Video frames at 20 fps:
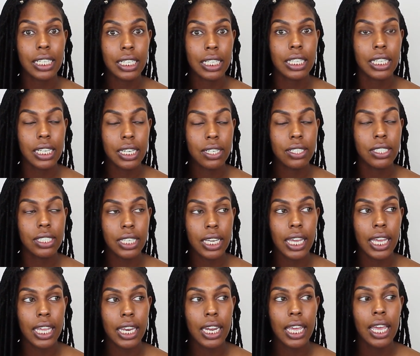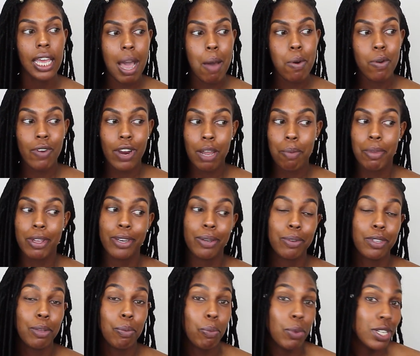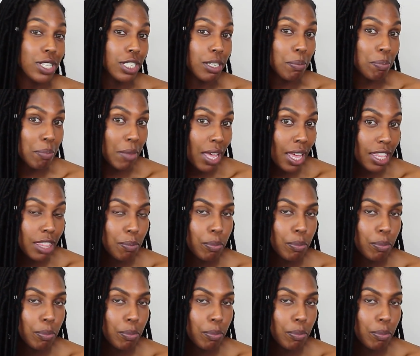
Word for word: clear skin, I would recommend doing them once a month.